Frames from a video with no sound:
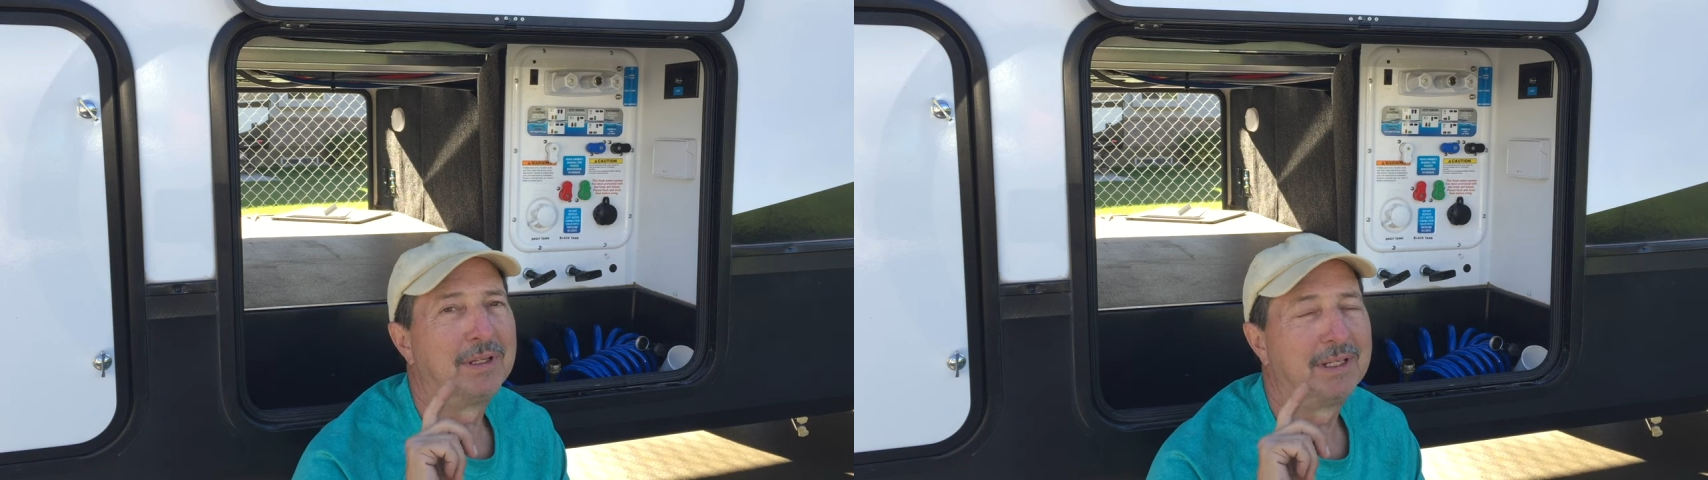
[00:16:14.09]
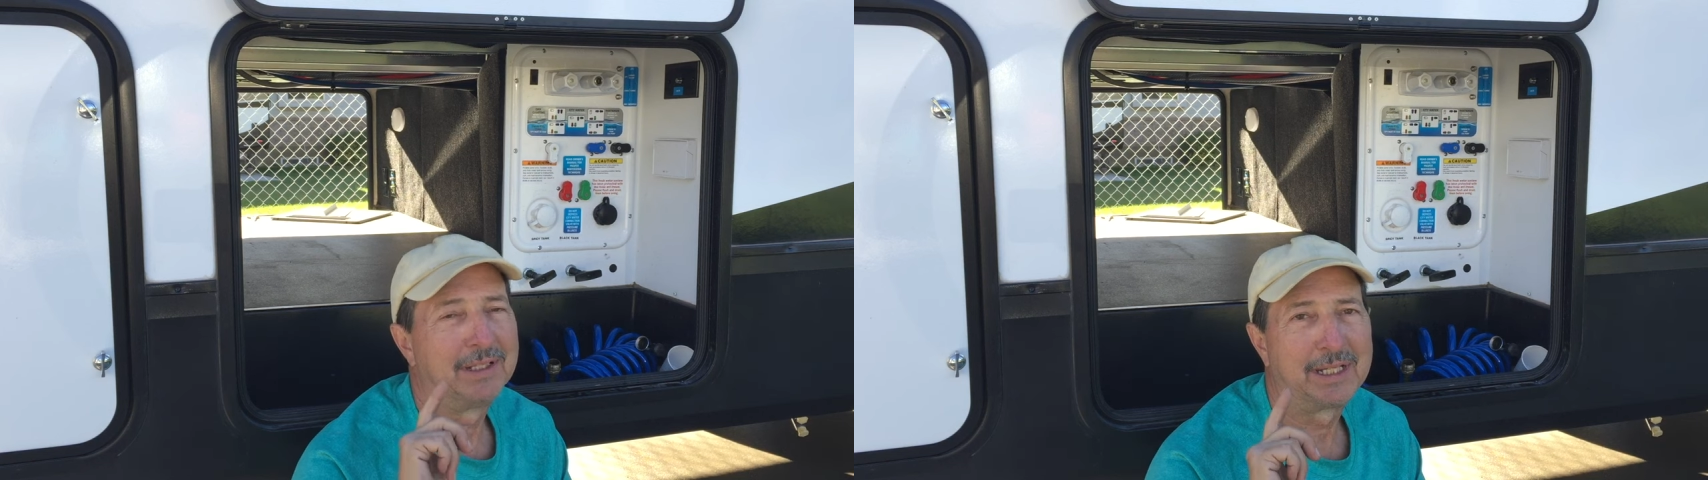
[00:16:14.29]

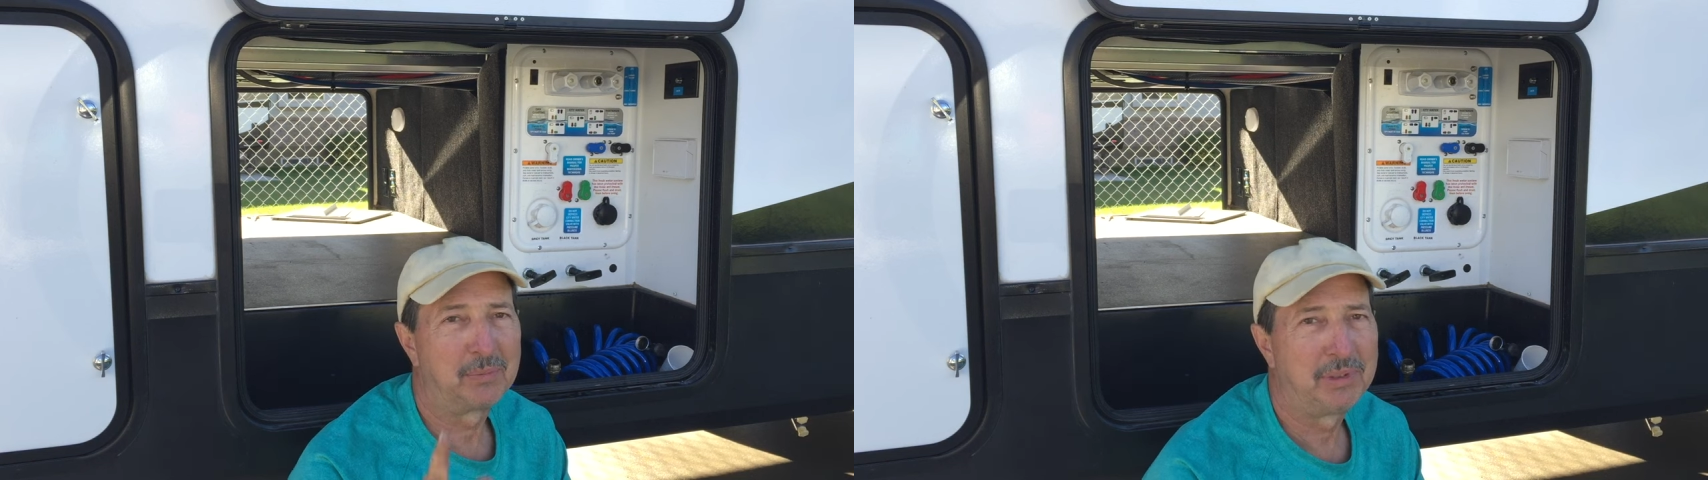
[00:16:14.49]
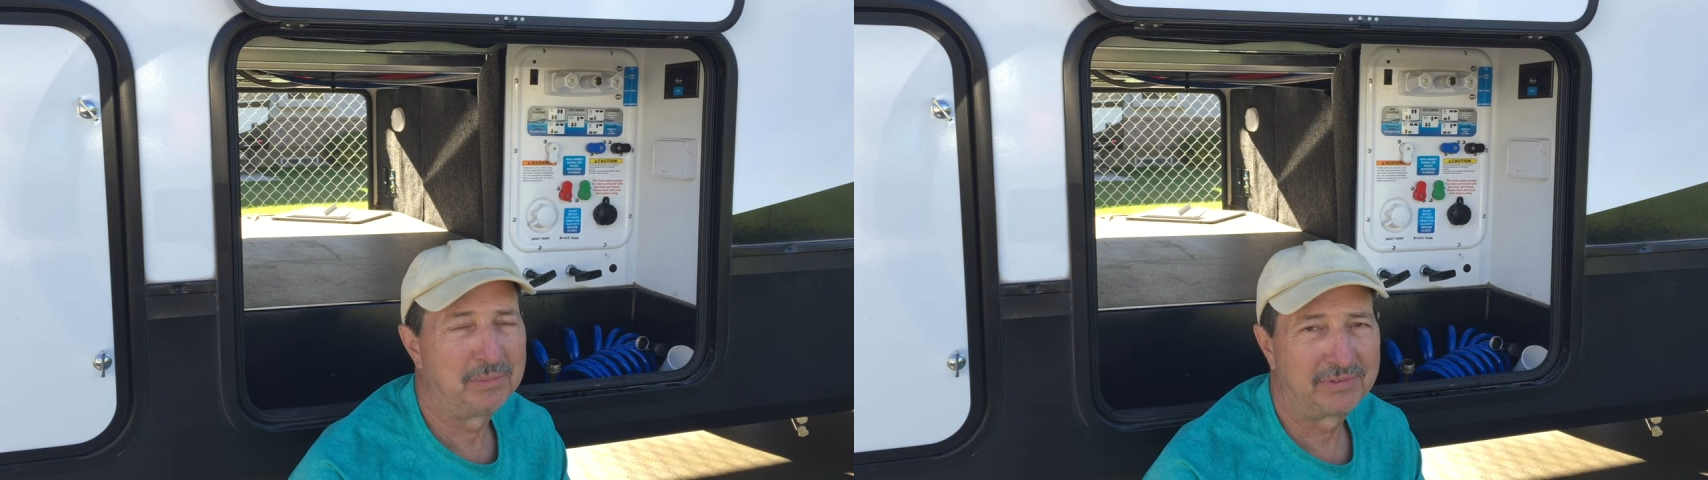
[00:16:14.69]
a
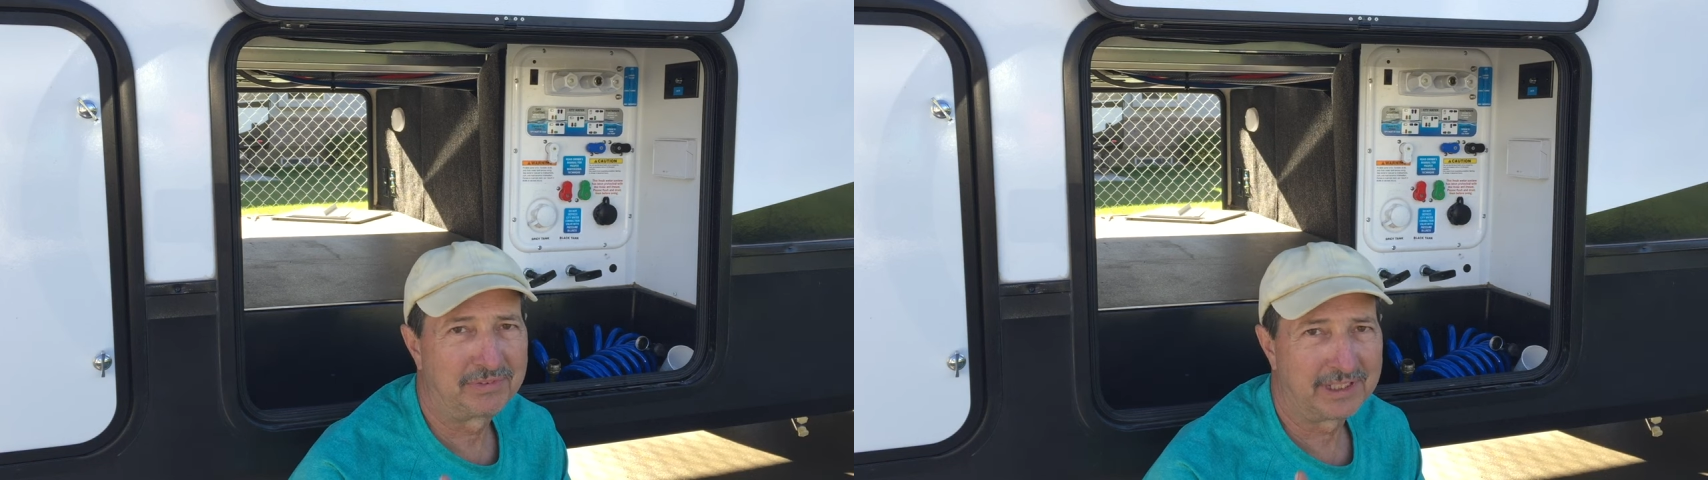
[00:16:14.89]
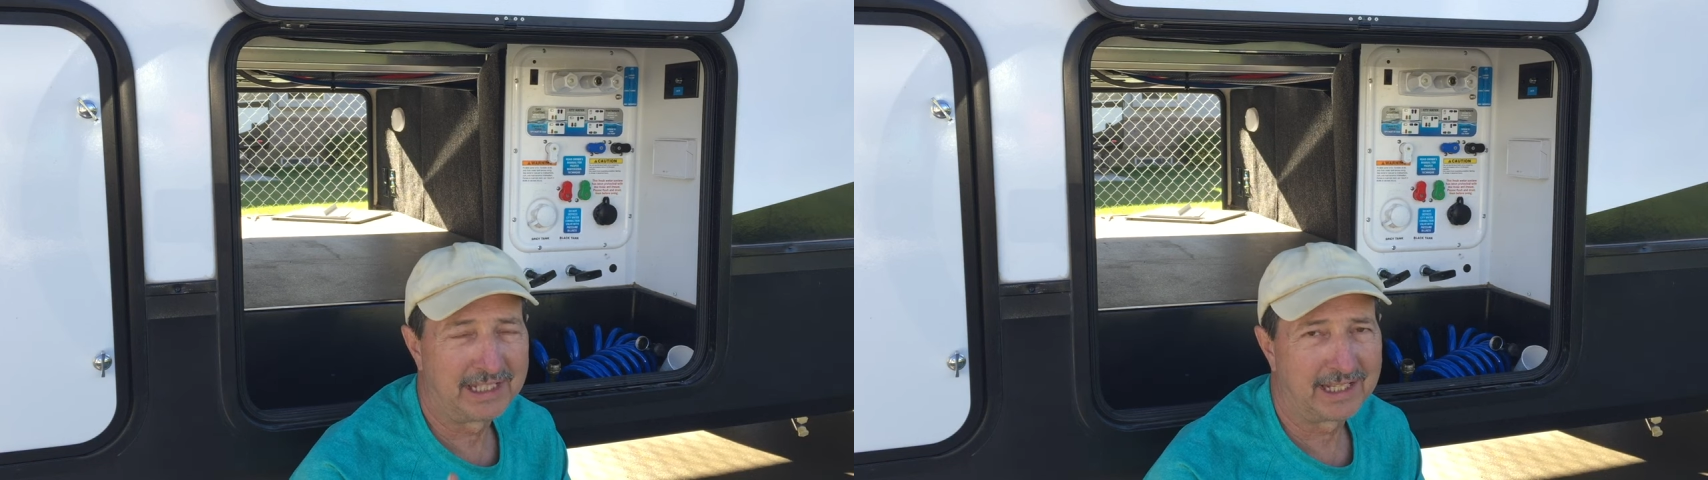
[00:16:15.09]
lot of people
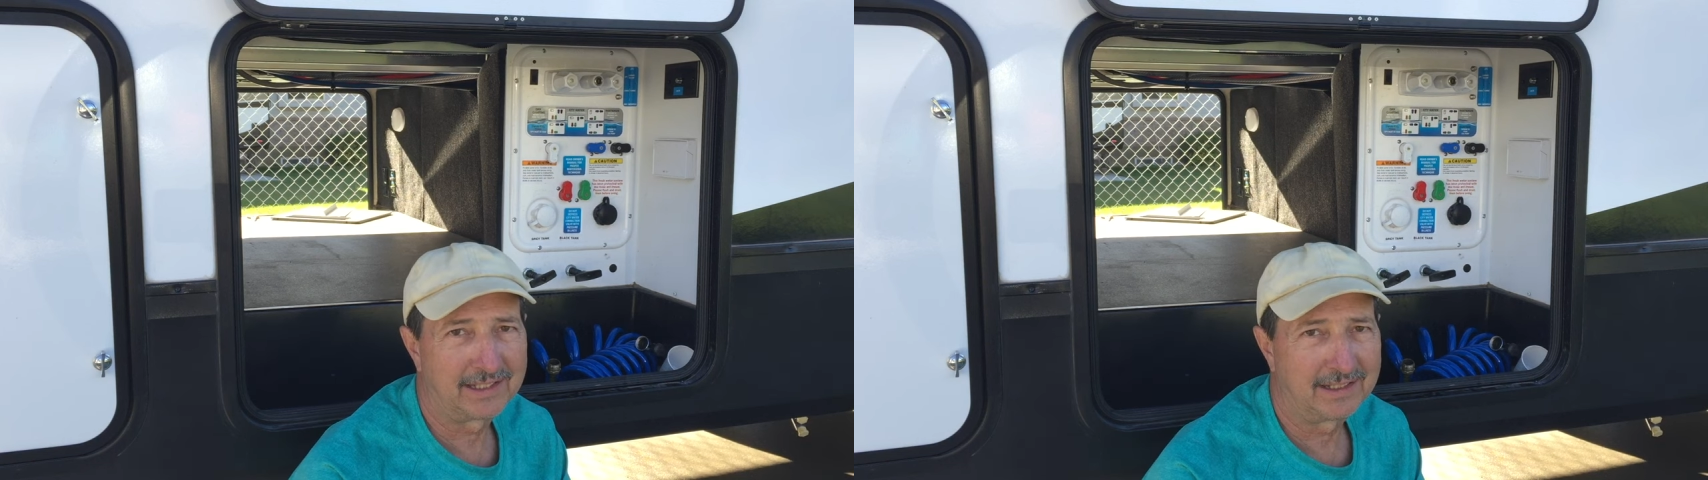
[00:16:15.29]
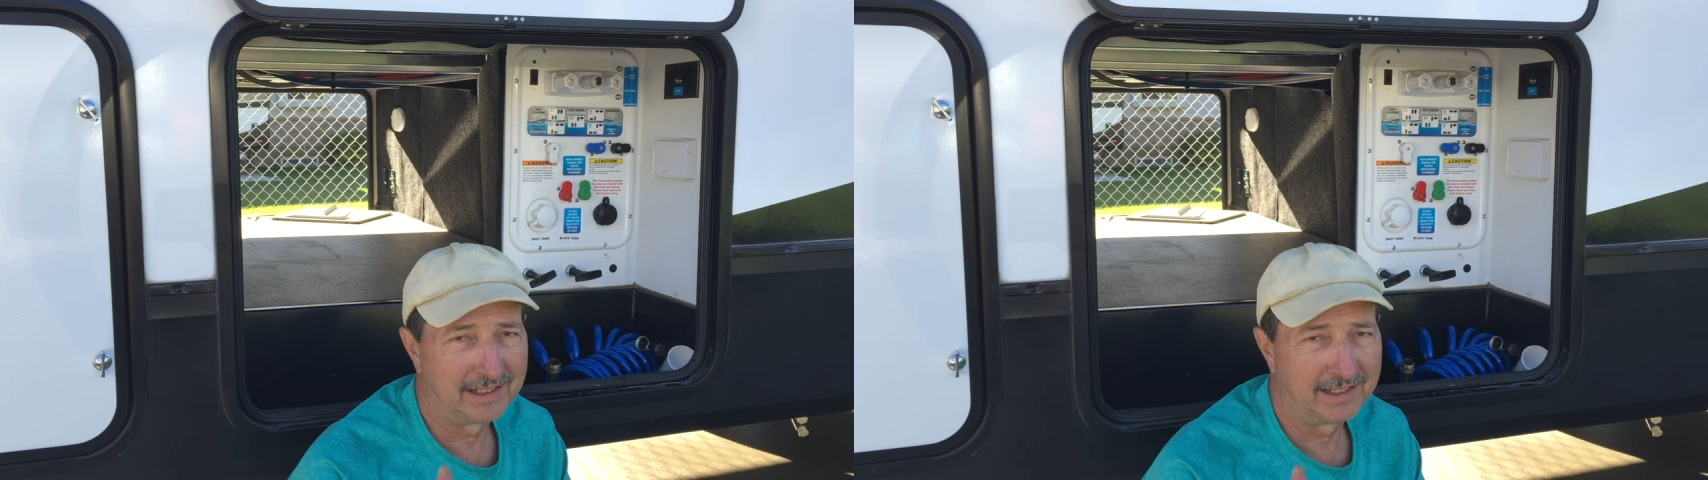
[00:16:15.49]
forget.